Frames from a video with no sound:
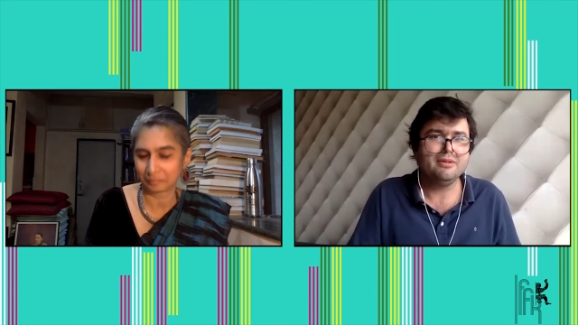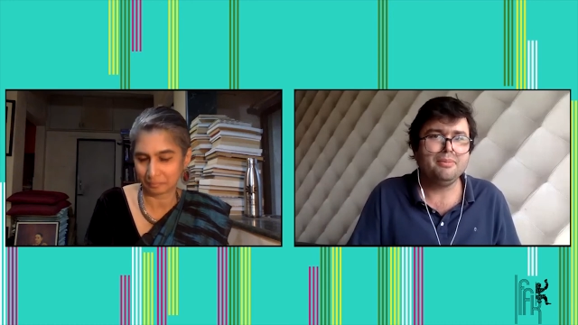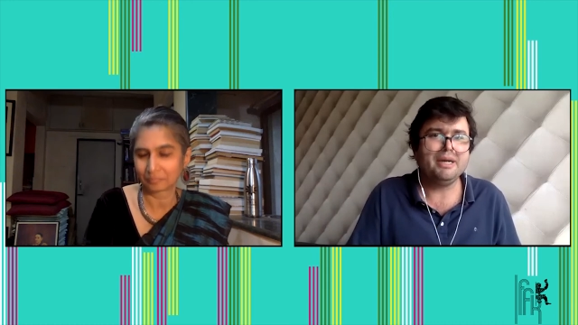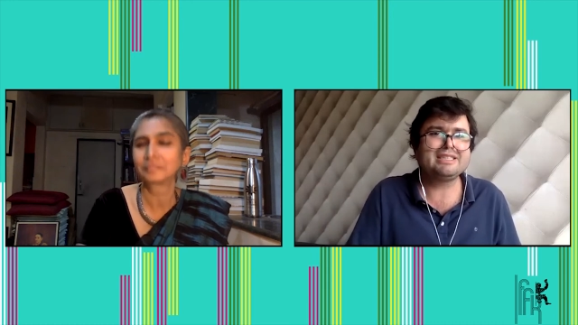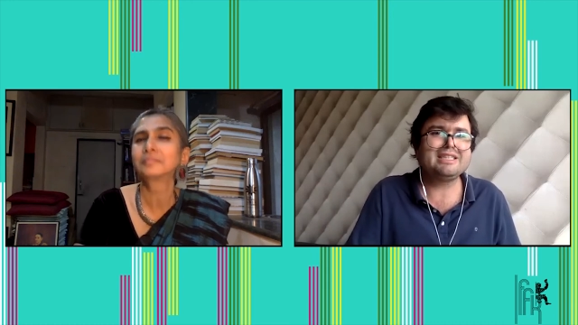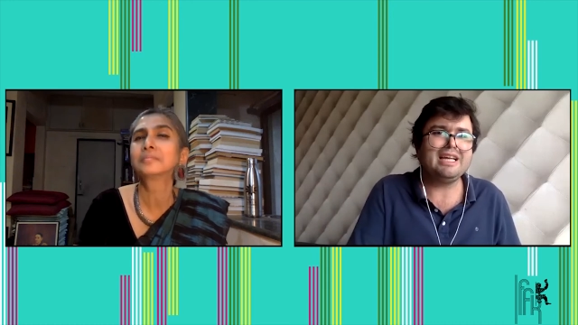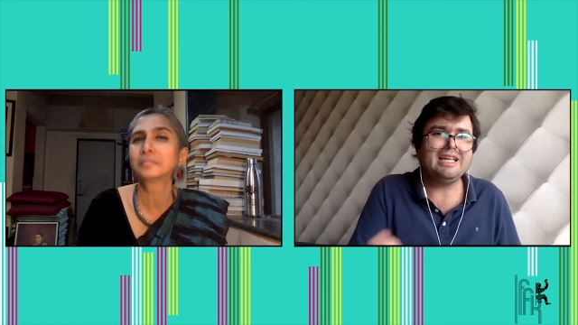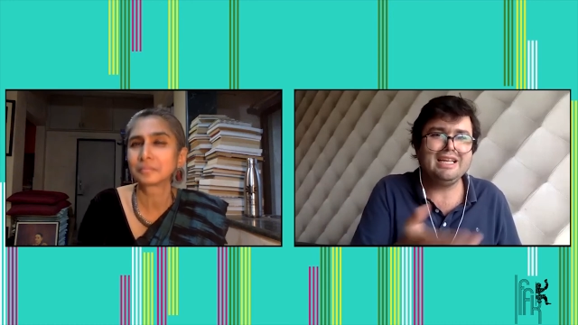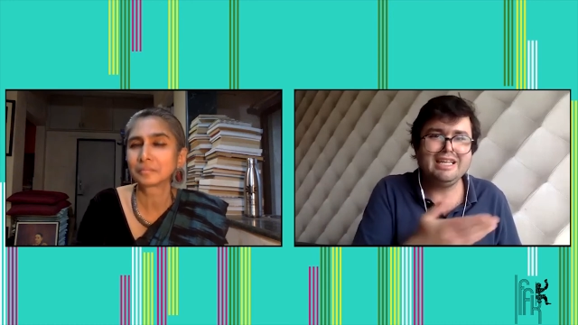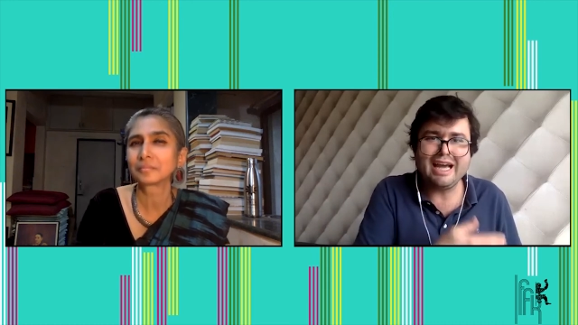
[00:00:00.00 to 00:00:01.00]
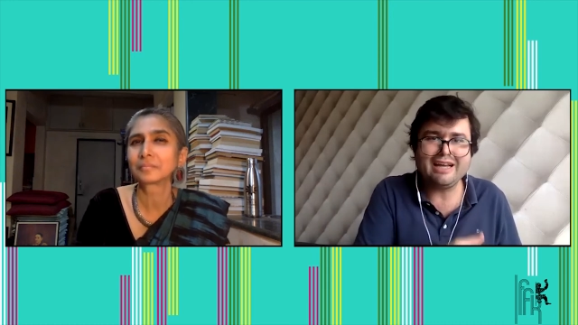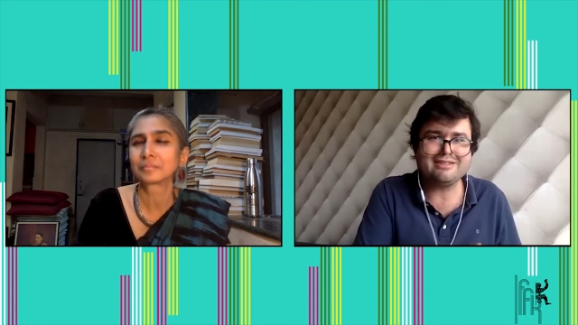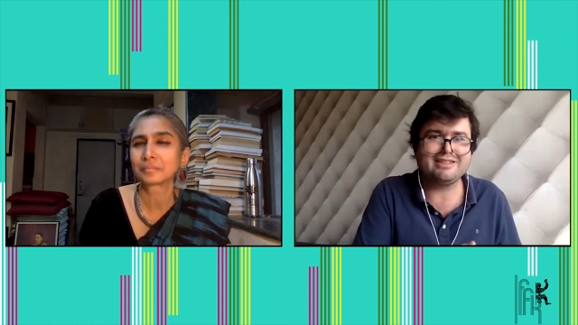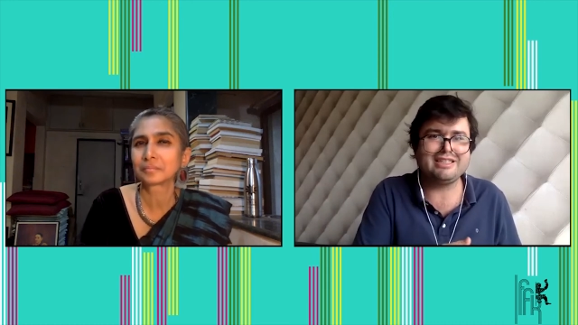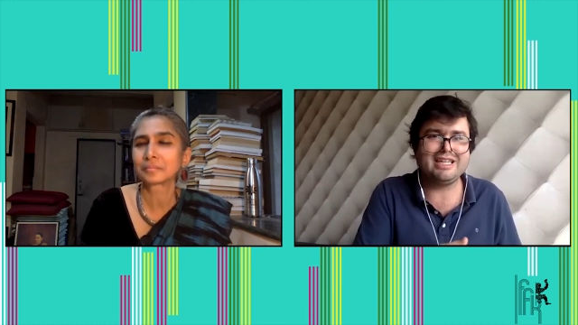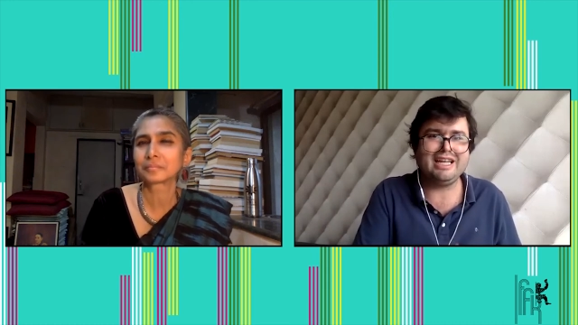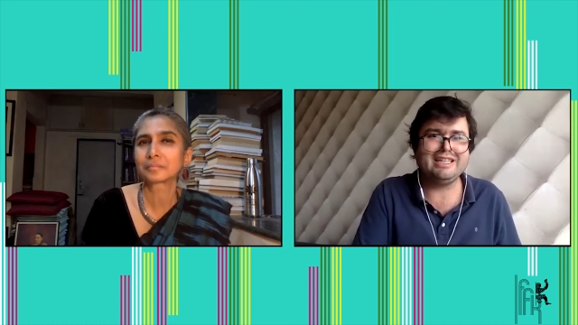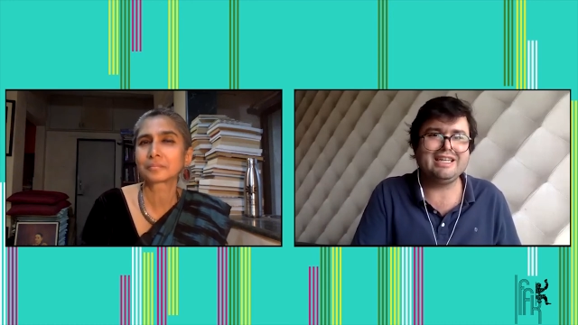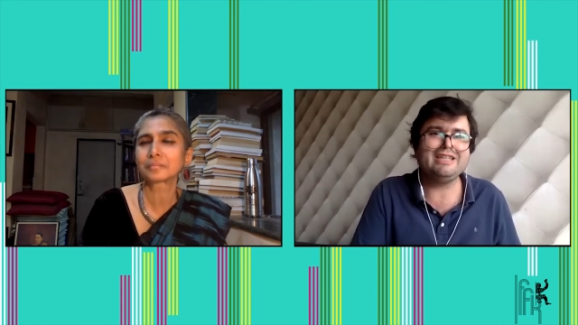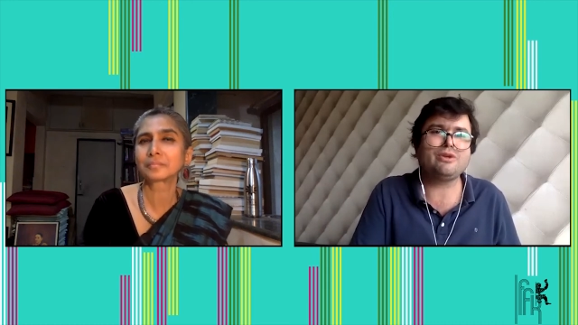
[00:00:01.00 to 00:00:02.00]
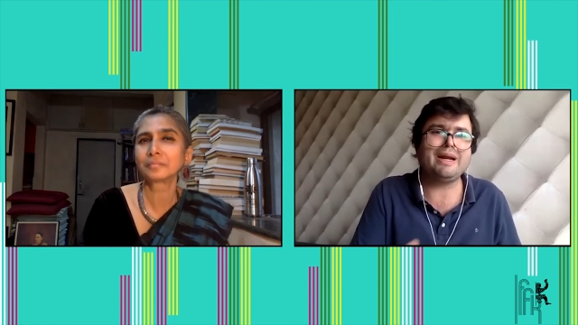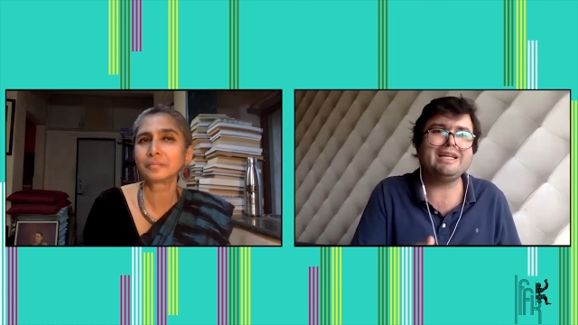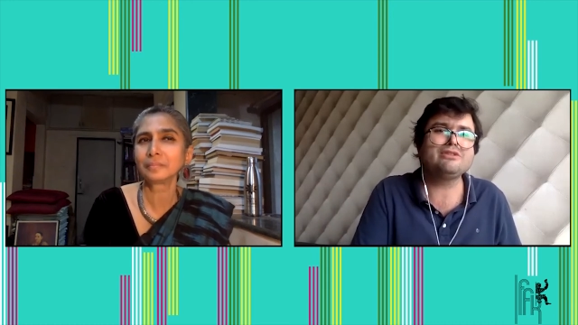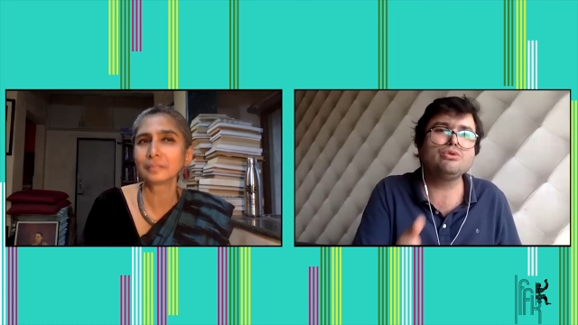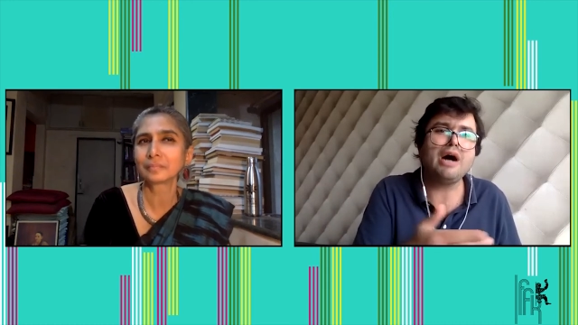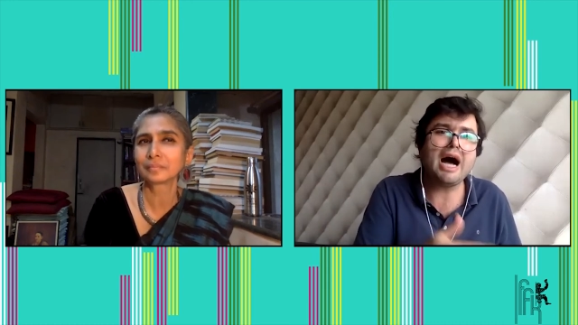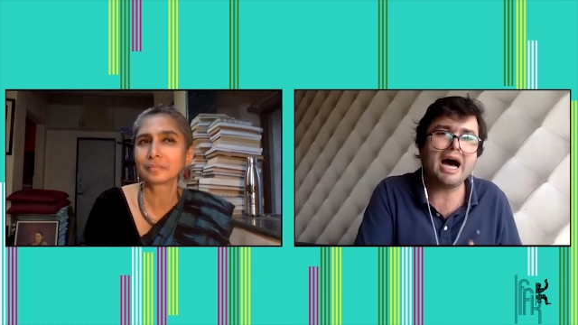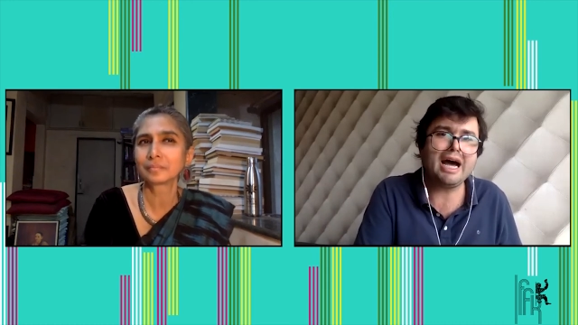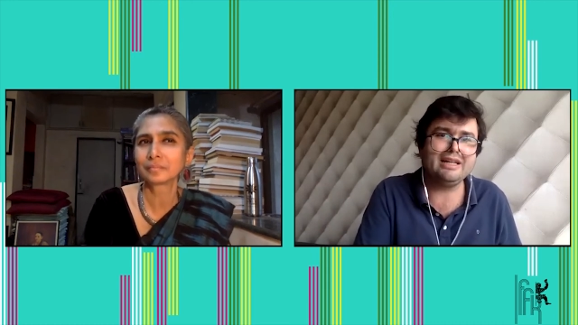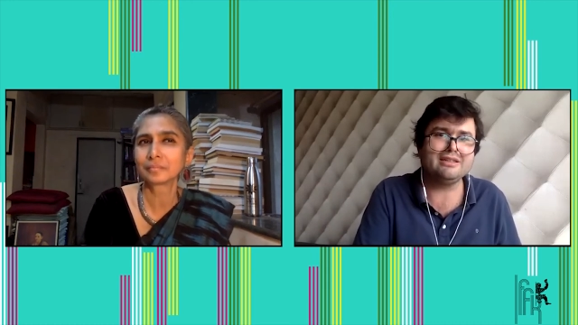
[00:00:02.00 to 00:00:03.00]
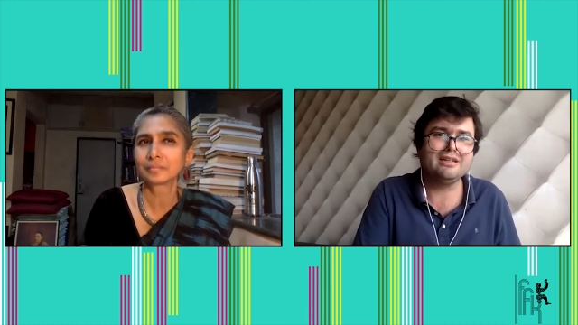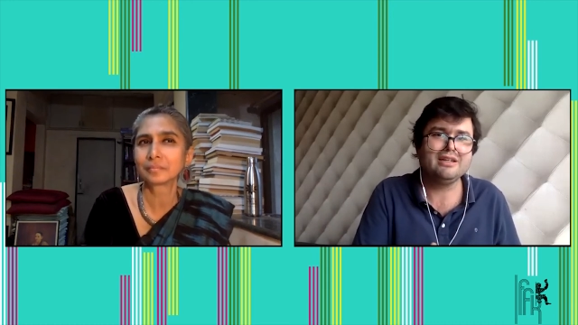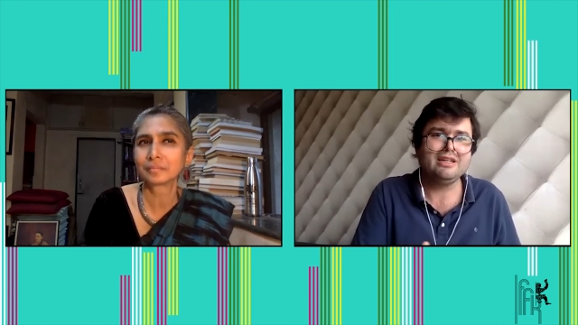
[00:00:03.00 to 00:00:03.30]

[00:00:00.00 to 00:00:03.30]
Speaker 1: But yesterday they tried to hide.